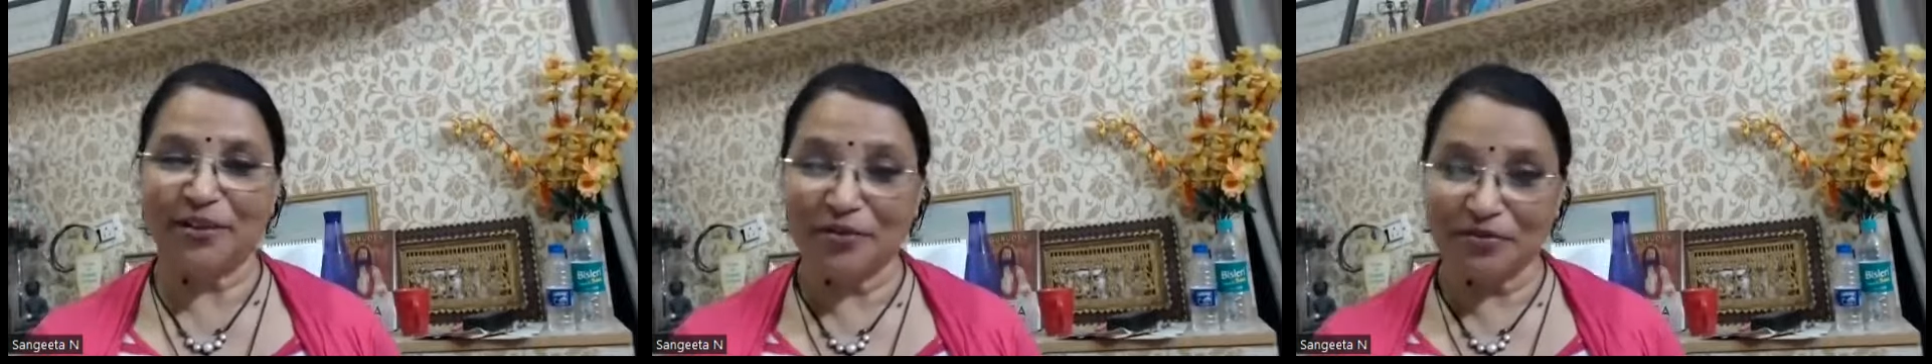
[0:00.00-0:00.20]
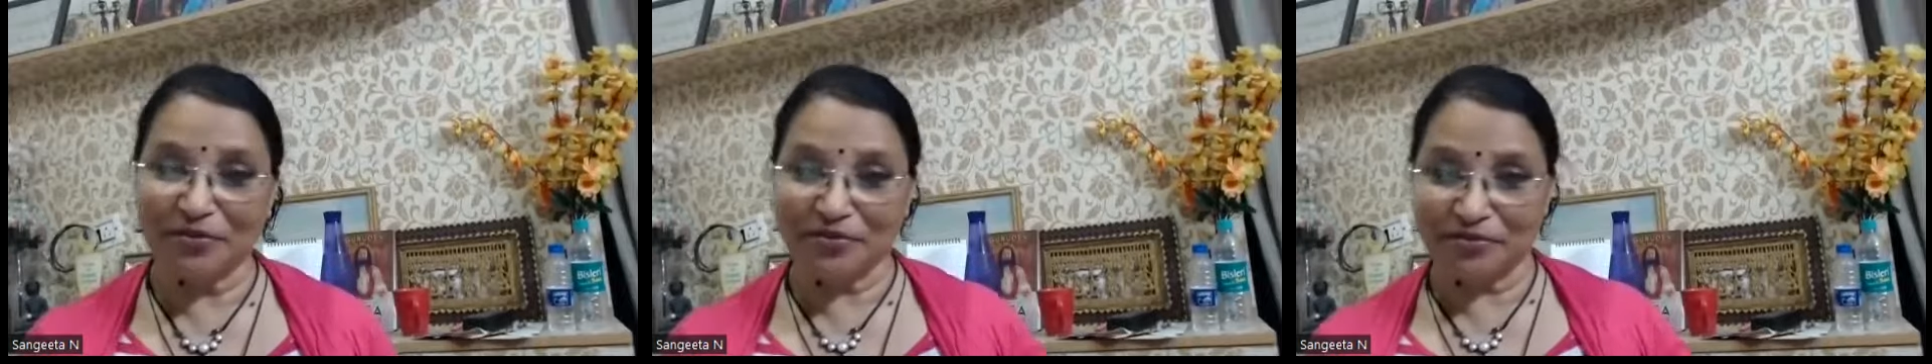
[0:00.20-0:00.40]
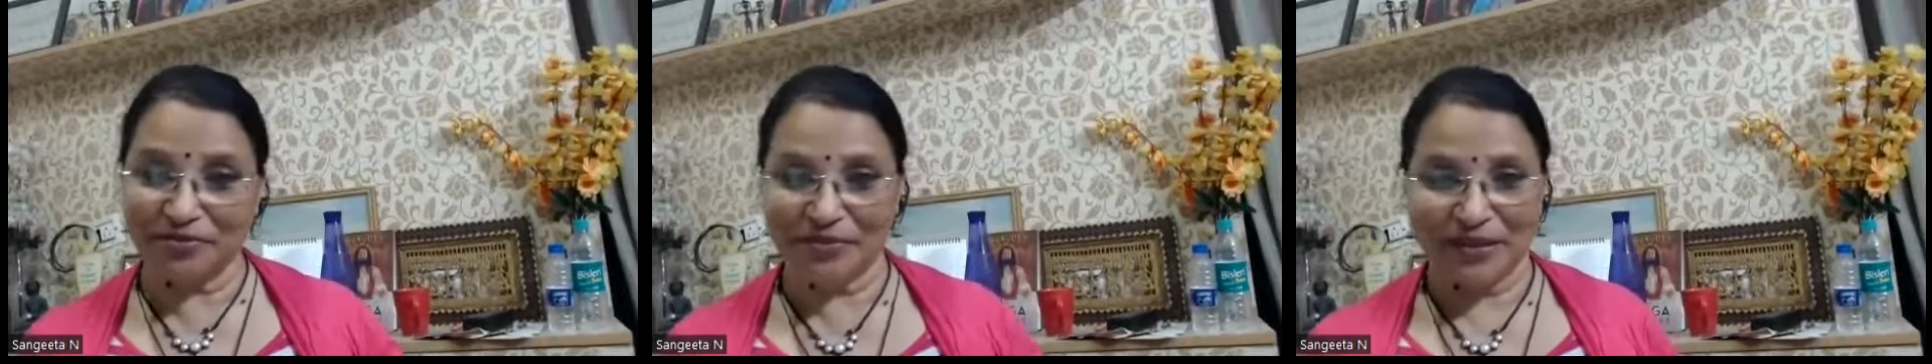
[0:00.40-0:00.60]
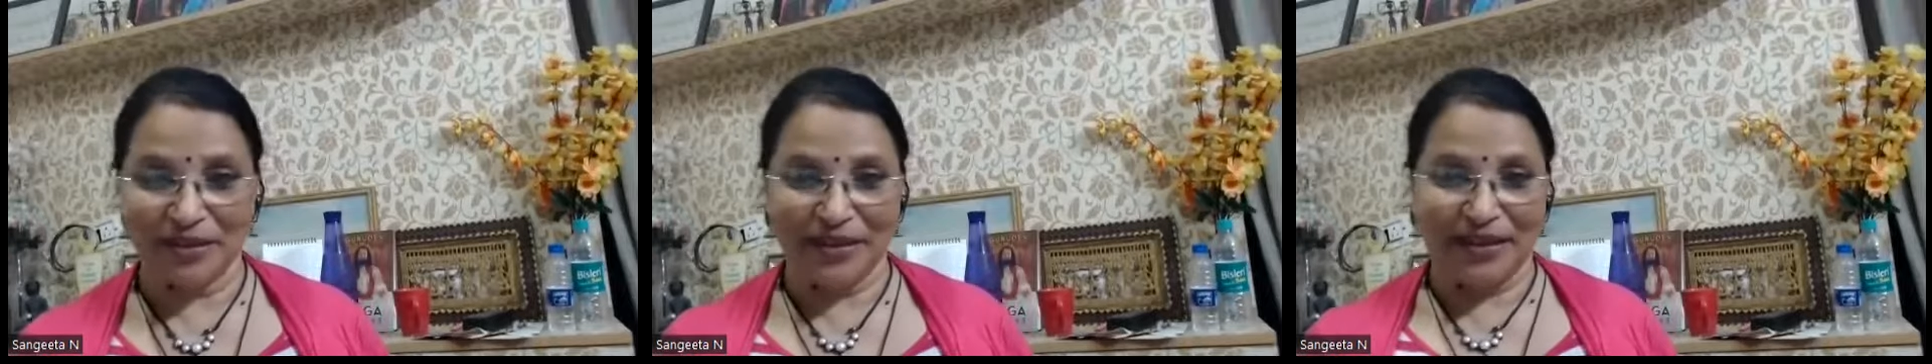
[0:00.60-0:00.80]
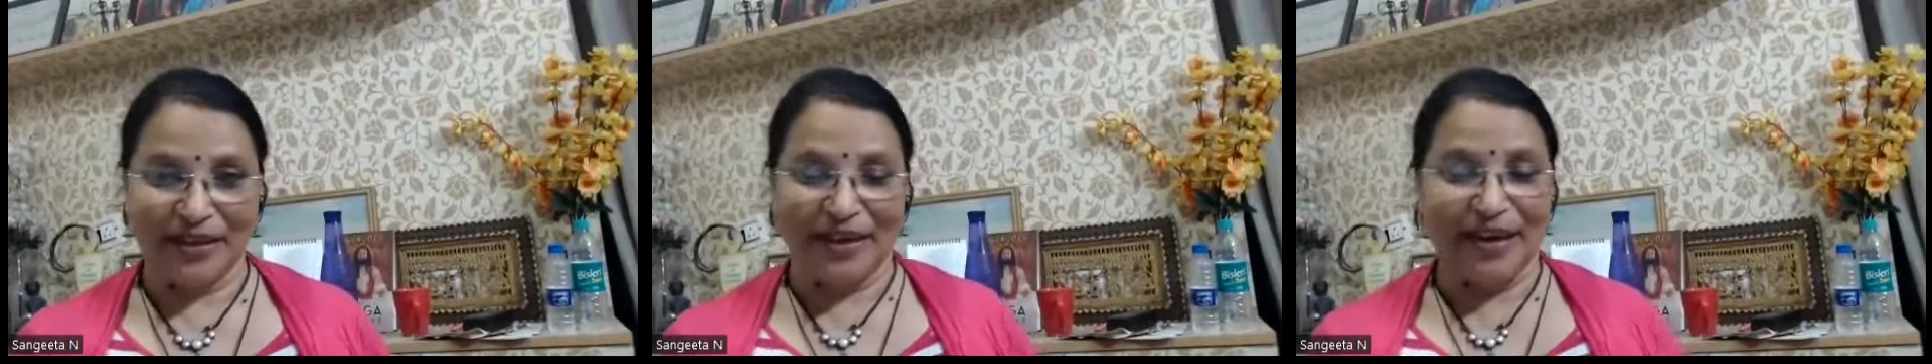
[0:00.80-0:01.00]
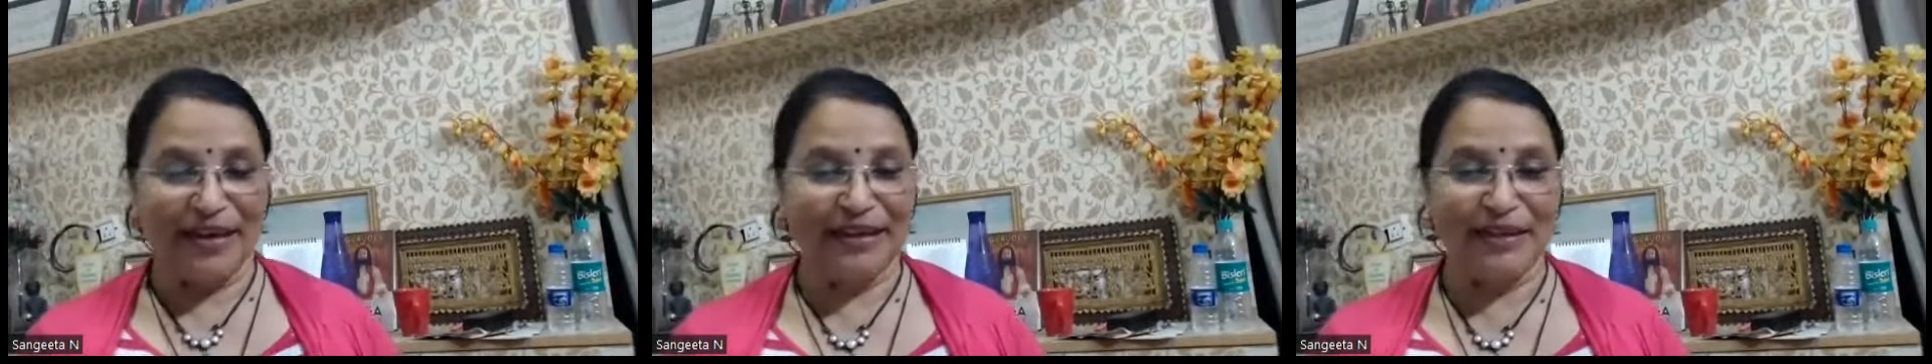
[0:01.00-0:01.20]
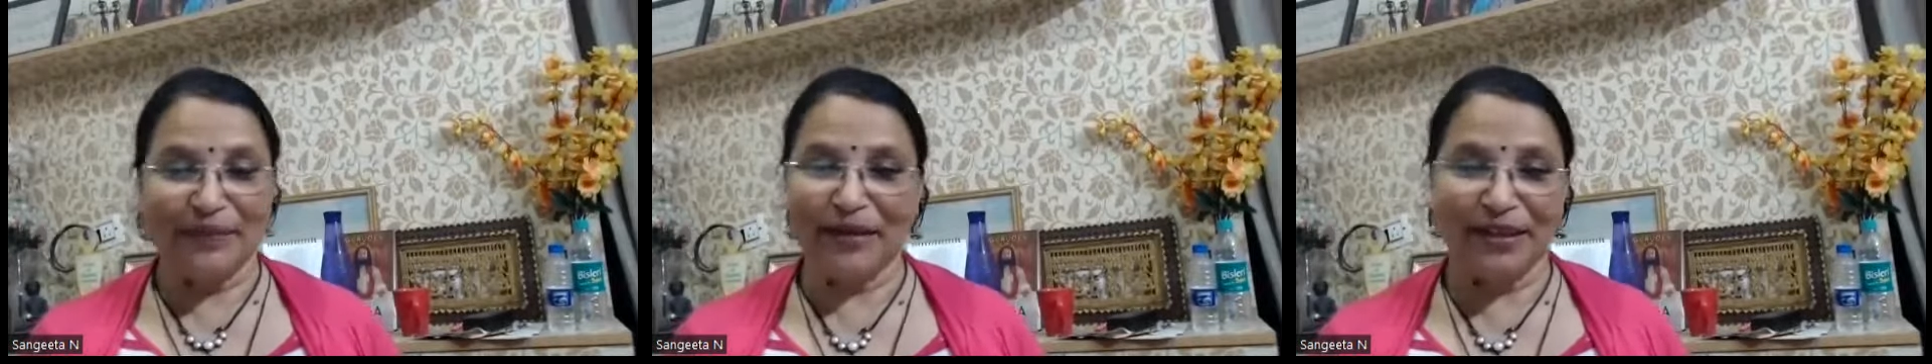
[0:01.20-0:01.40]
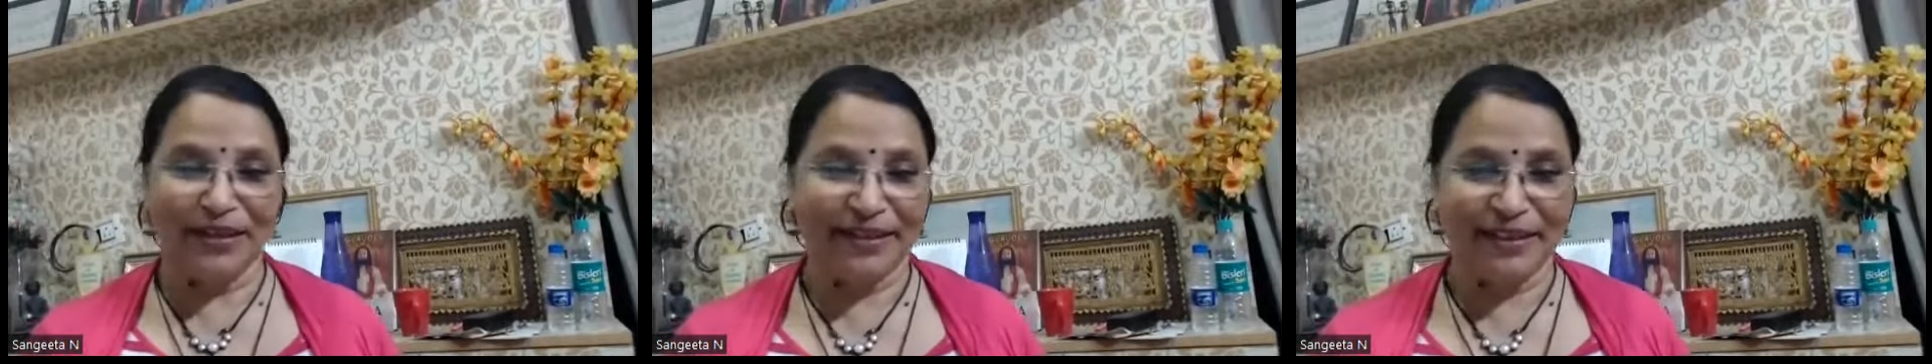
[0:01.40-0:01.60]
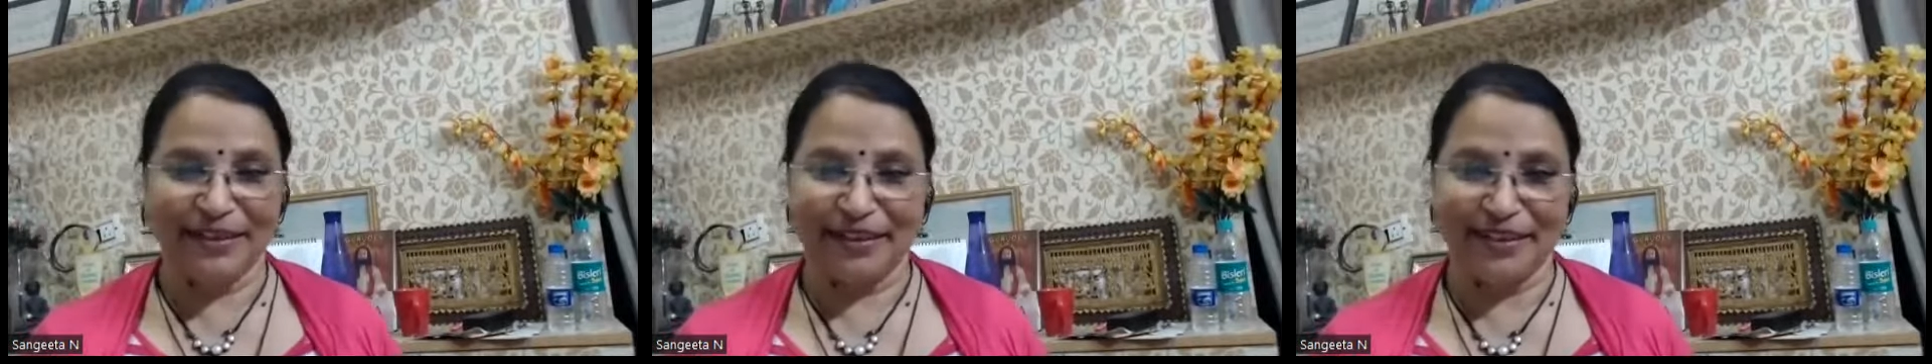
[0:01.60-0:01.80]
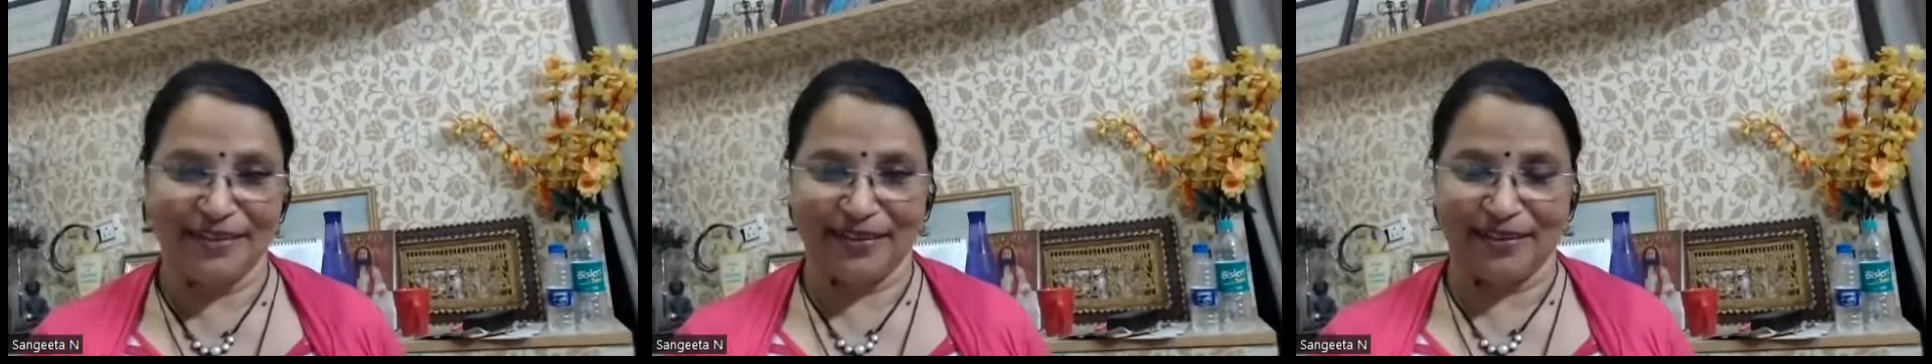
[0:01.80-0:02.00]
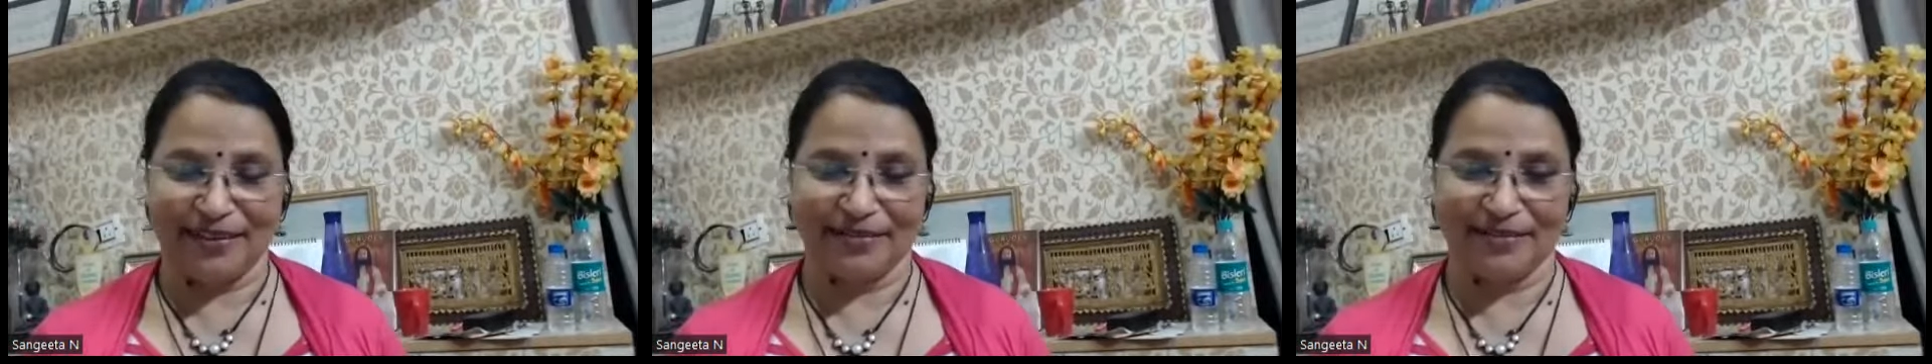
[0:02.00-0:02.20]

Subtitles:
of eliminate anything.